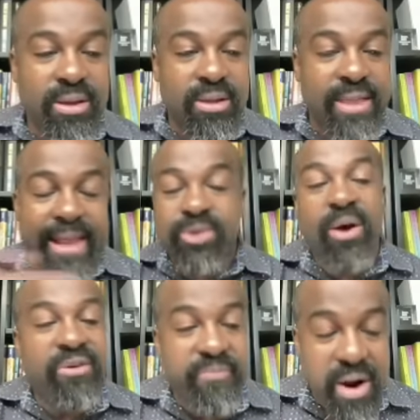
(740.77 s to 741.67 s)
that is why
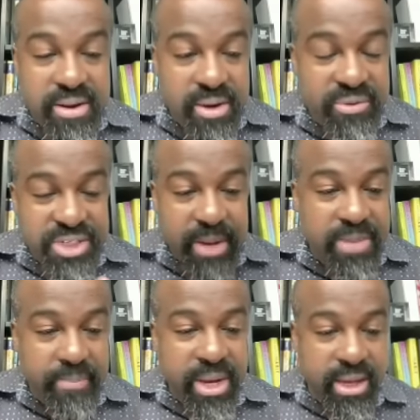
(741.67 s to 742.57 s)
we've partnered with Chapter
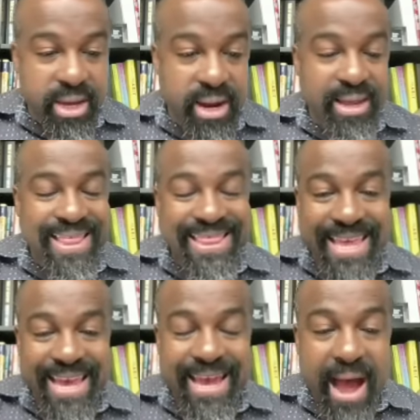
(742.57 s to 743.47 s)
Medicare.
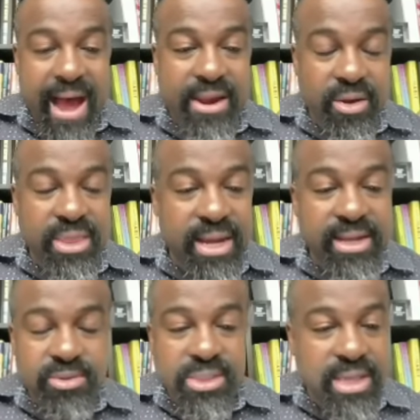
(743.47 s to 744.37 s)
They are not there
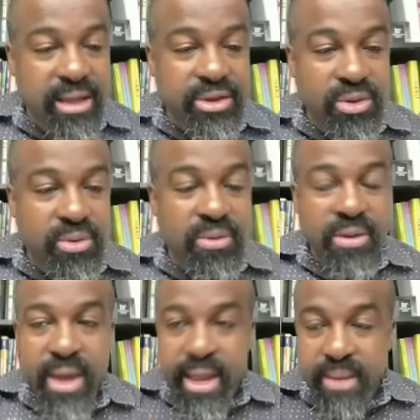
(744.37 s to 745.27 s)
to sell you
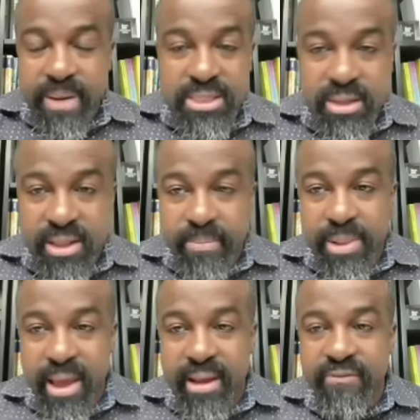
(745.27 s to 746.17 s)
any particular
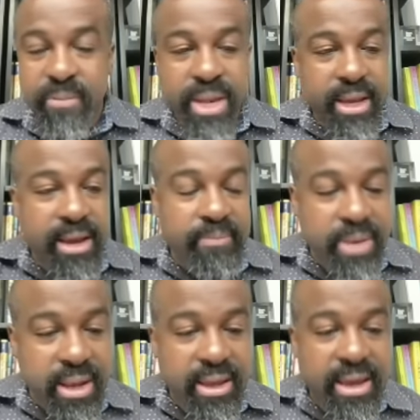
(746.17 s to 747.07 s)
plan from any
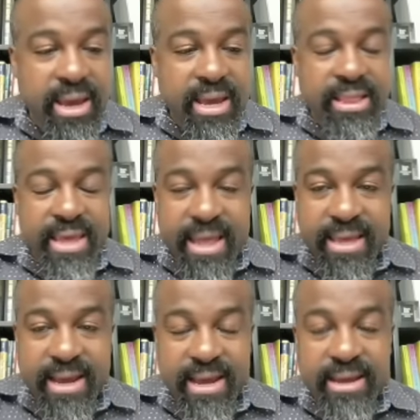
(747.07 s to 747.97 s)
company. They are
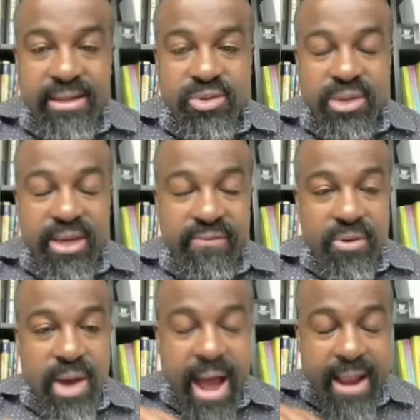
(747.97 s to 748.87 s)
there to give you
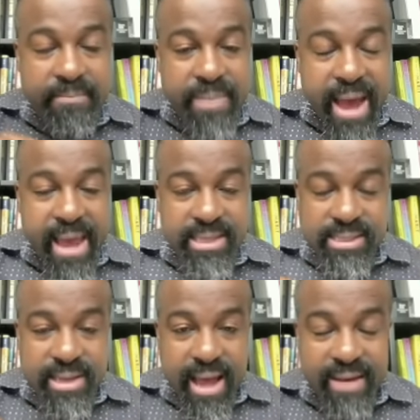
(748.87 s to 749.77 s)
unbiased
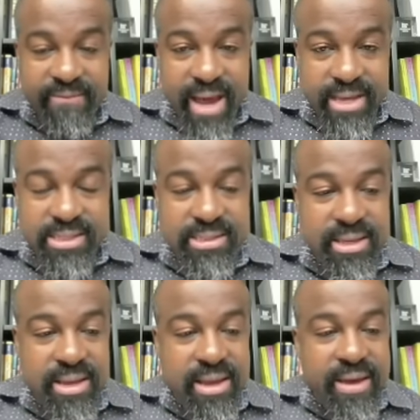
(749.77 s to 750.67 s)
advice,
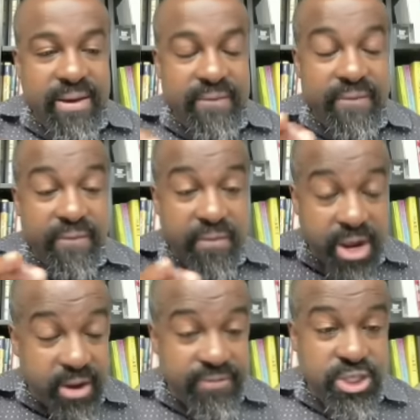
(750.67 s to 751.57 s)
free
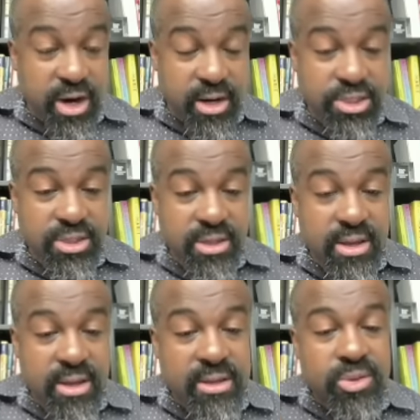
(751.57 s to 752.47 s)
of charge,
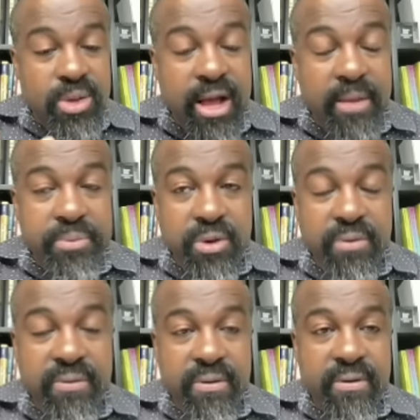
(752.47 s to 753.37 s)
to help
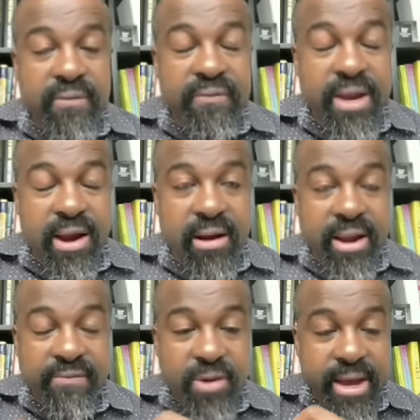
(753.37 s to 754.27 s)
you figure out
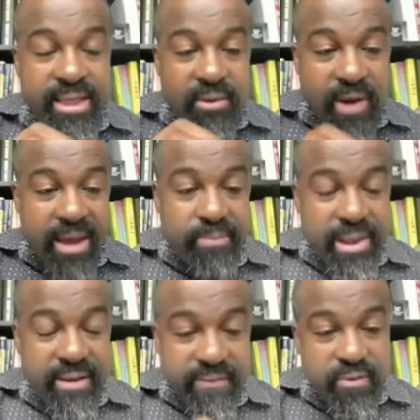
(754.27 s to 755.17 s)
if you are in the right
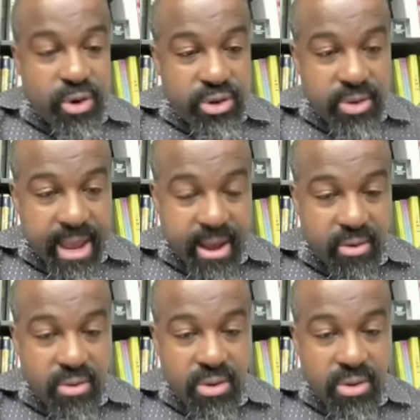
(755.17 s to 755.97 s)
plan for you now,